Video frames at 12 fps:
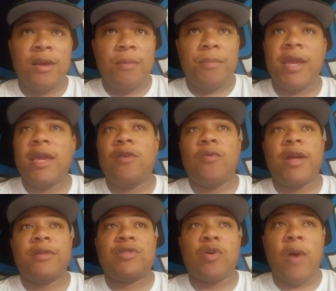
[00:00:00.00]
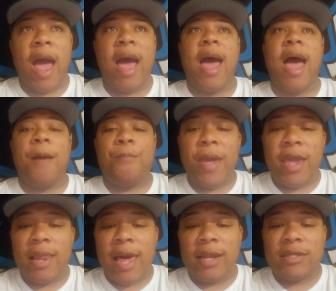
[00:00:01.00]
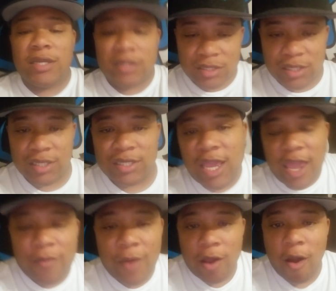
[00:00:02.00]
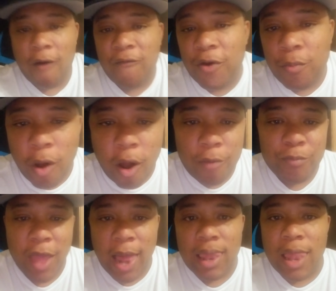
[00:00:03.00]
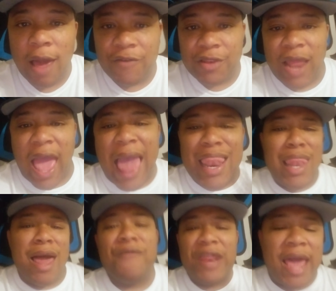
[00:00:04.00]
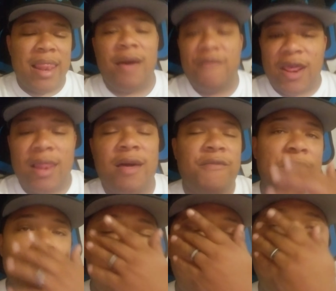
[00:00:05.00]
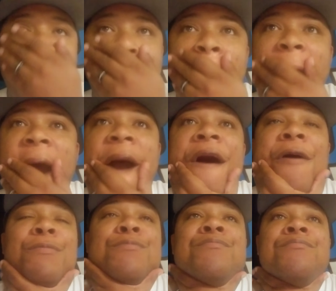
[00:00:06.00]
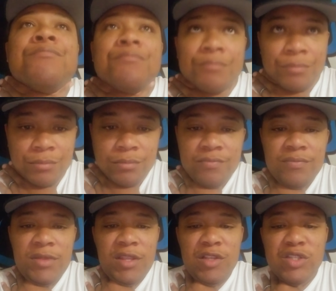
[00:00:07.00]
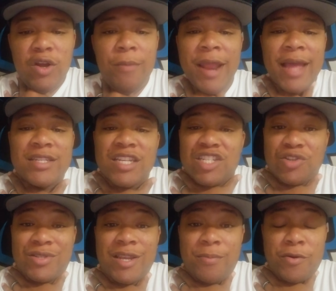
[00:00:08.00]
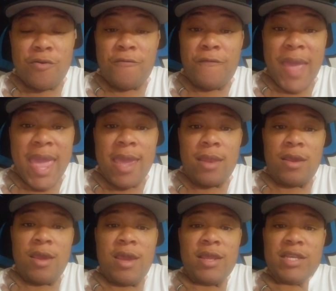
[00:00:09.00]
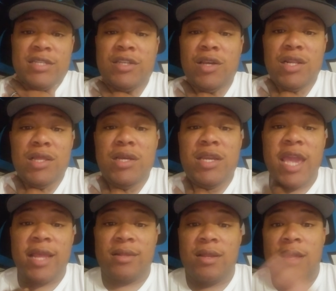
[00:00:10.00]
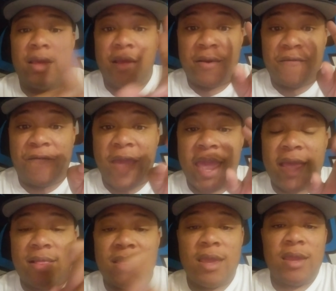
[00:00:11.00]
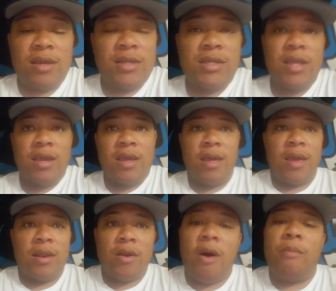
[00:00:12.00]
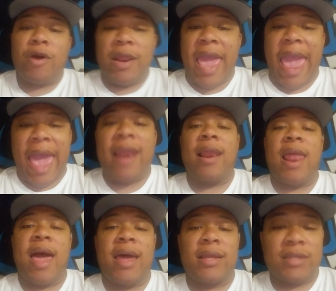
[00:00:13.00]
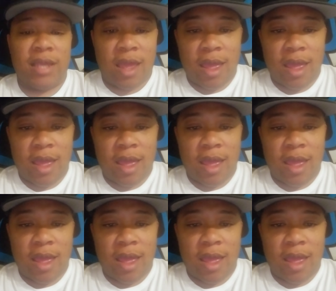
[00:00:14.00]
But anyway, so I, I, pay a lot of attention to this game I call football. I love it. I love it. I love it. I love it. Um, so I'm not just your typical fan that's going to look at fan things. No, I'm going to analyze